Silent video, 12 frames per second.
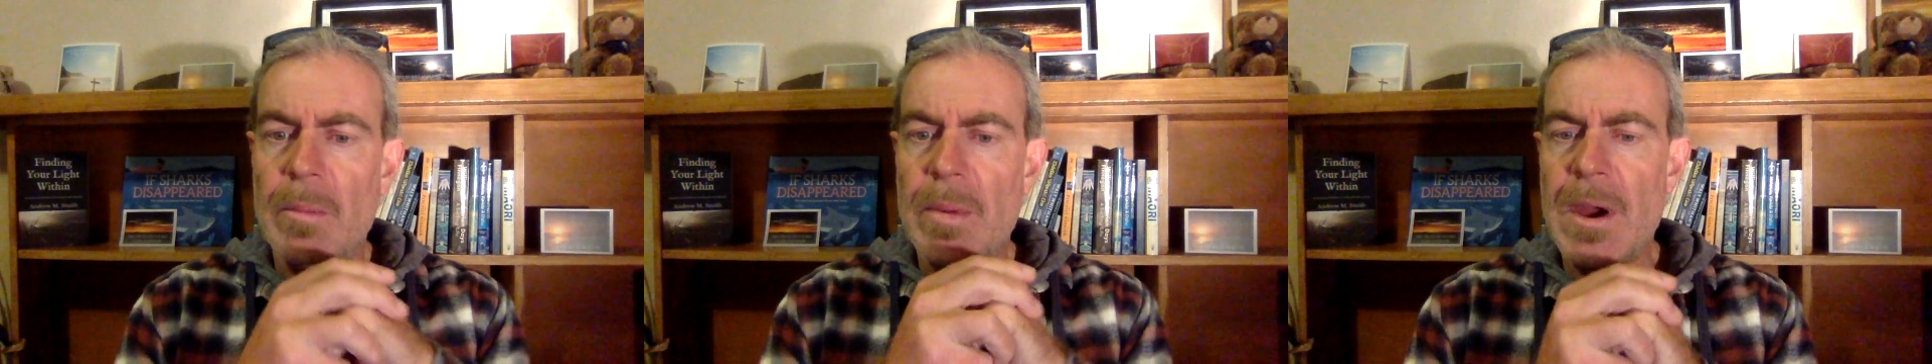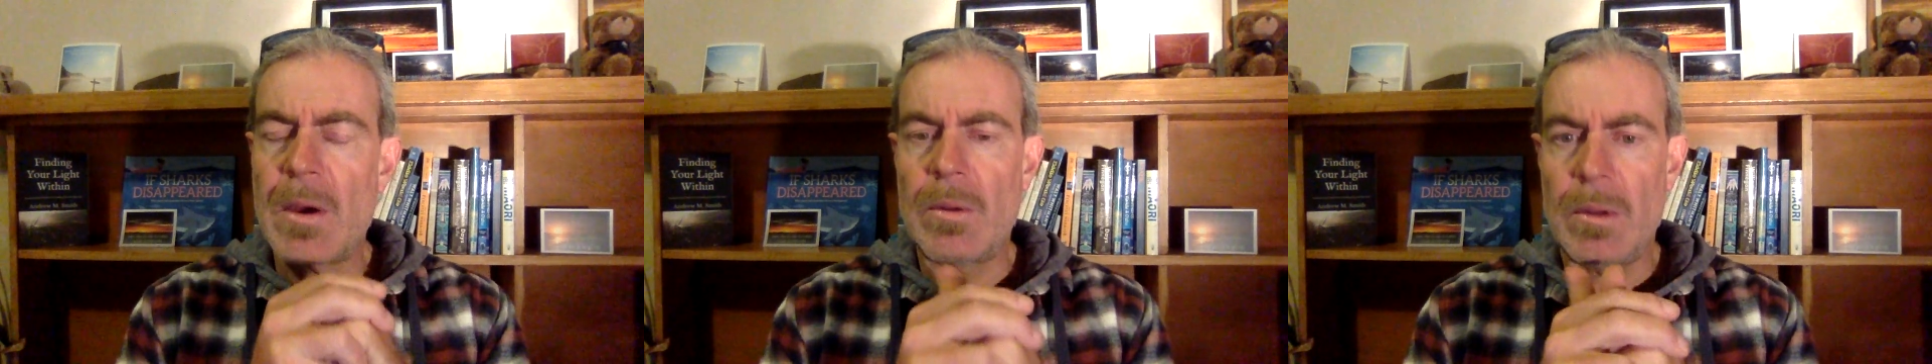
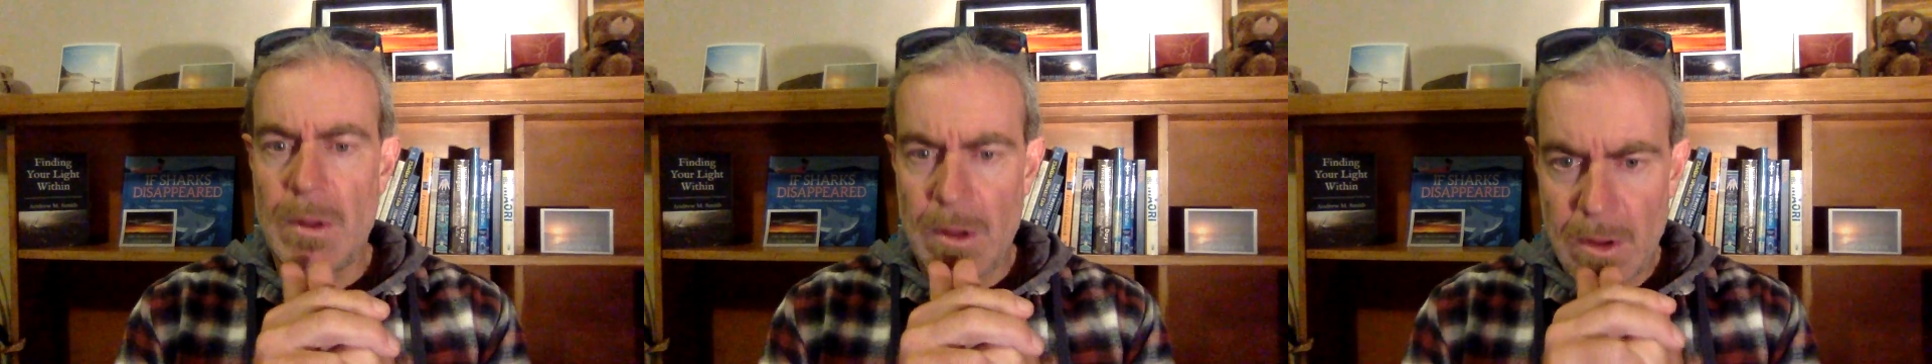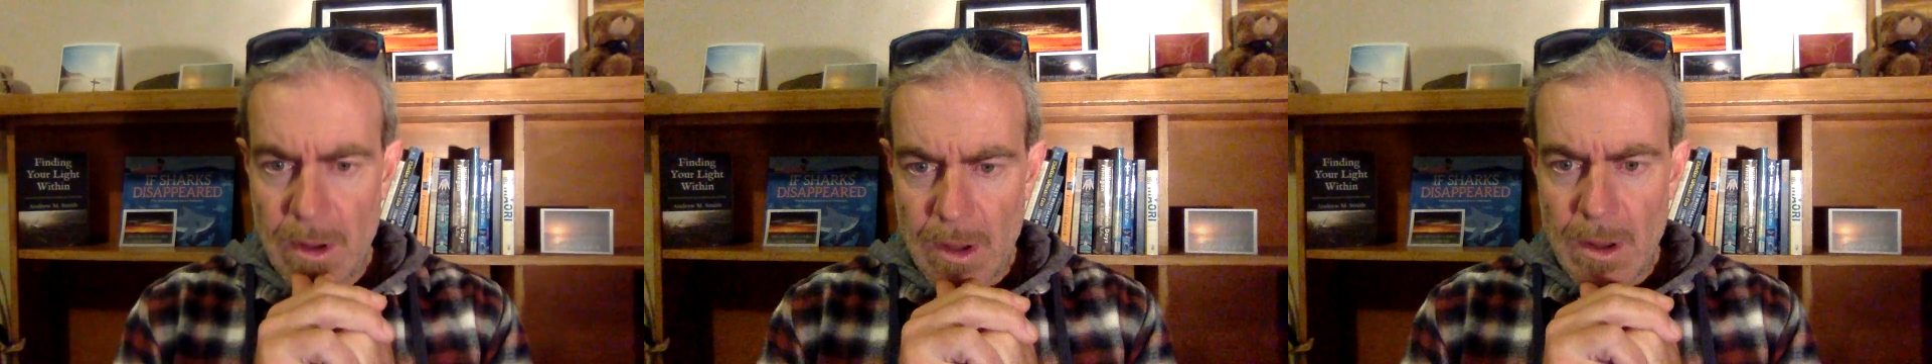about
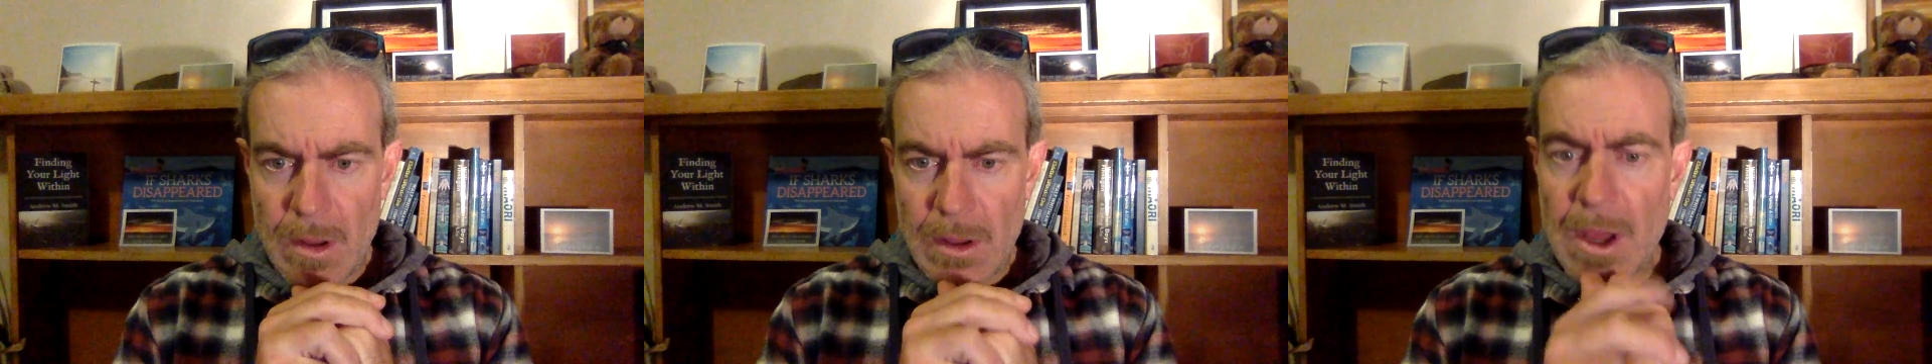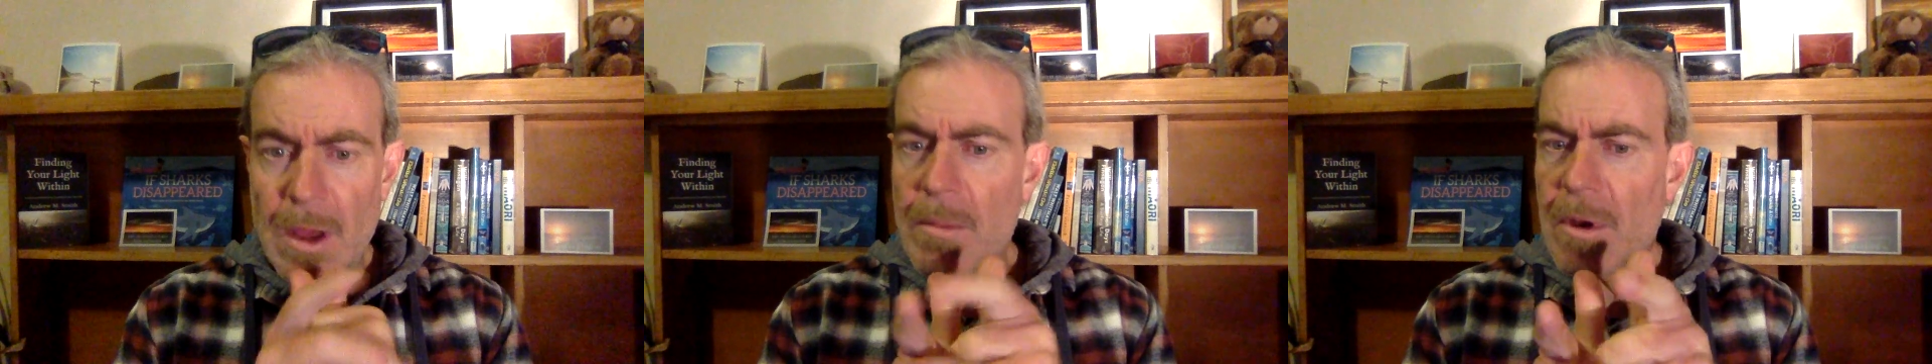
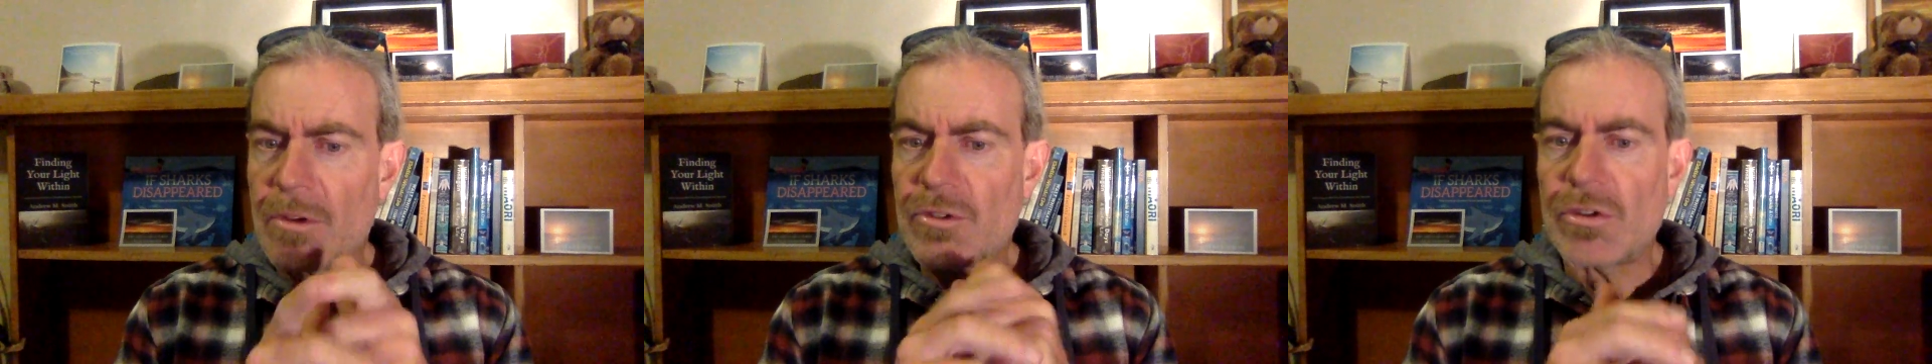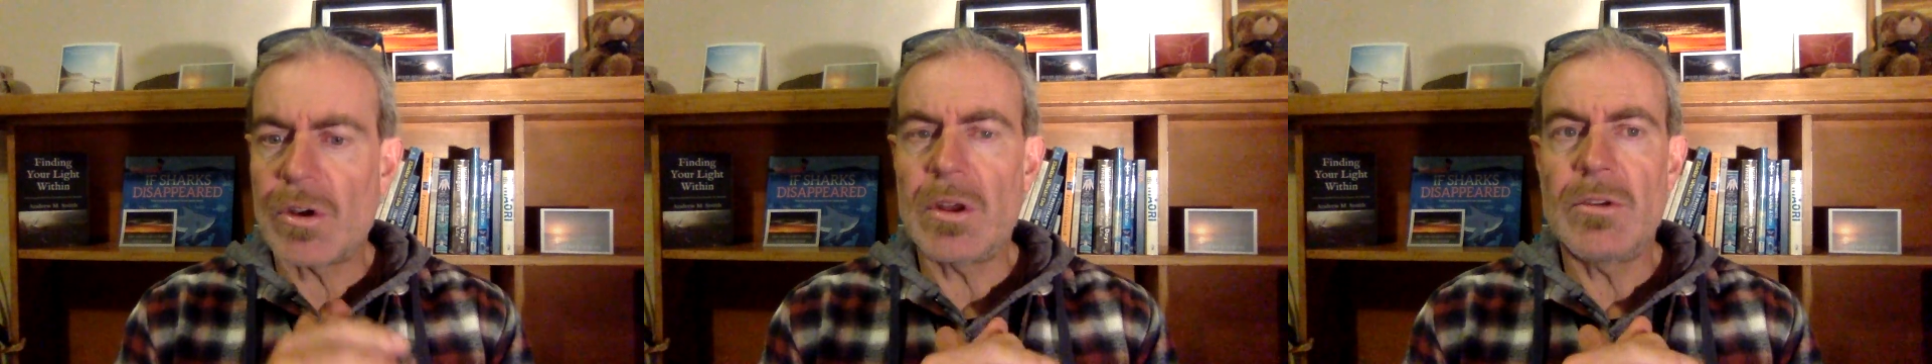how
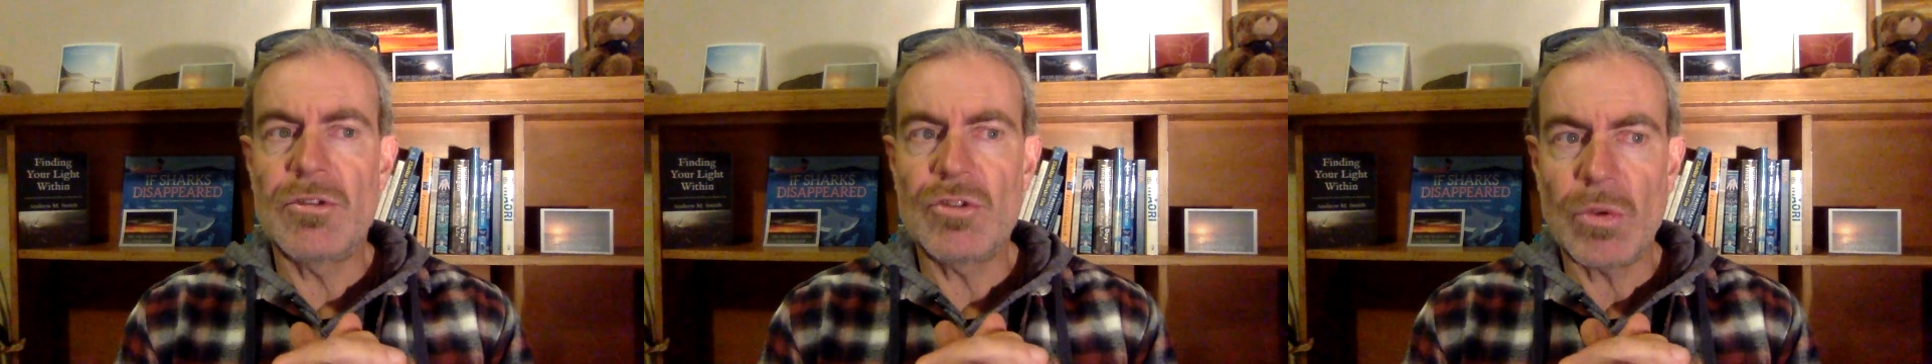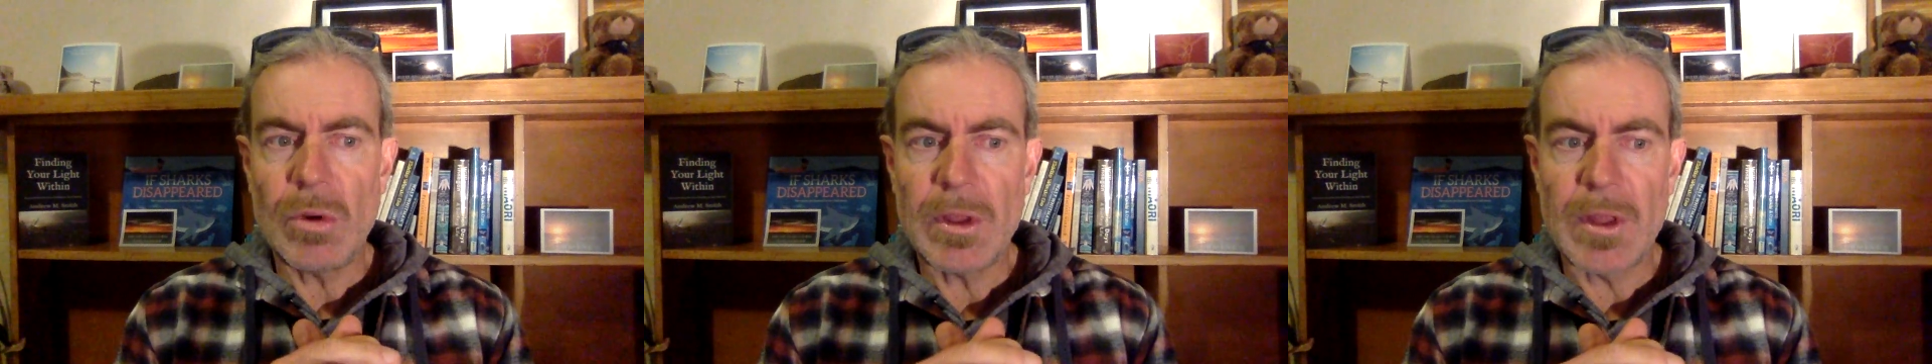much I
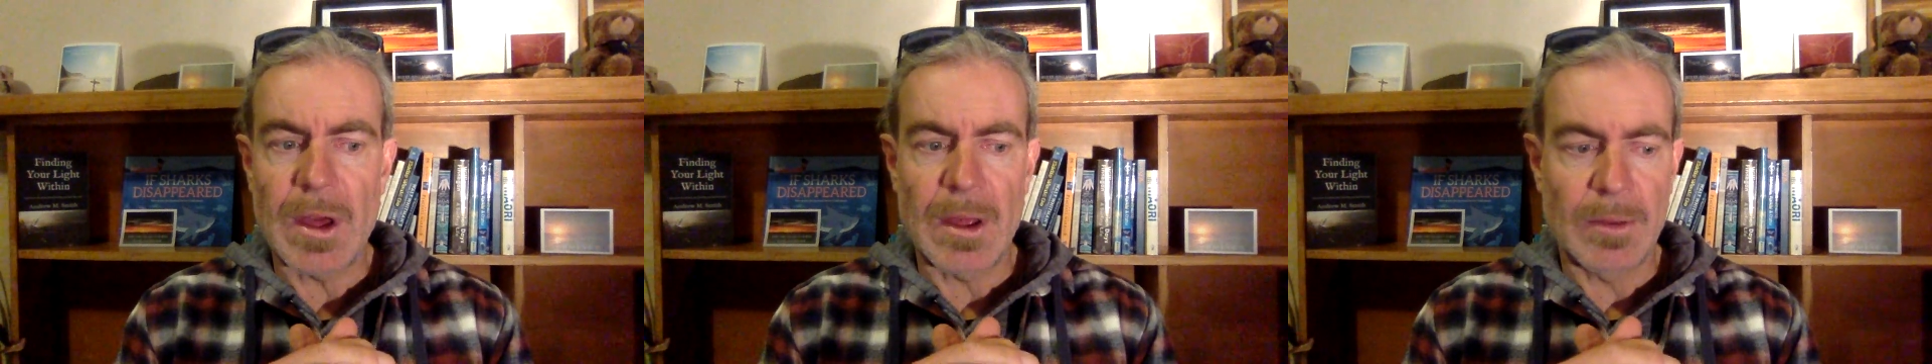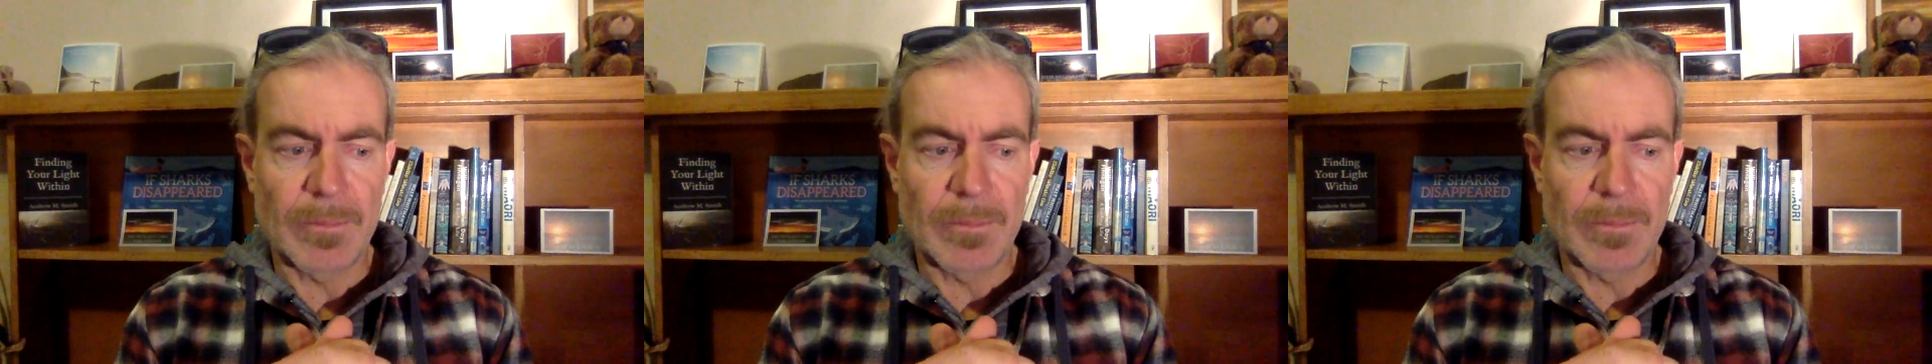enjoy that.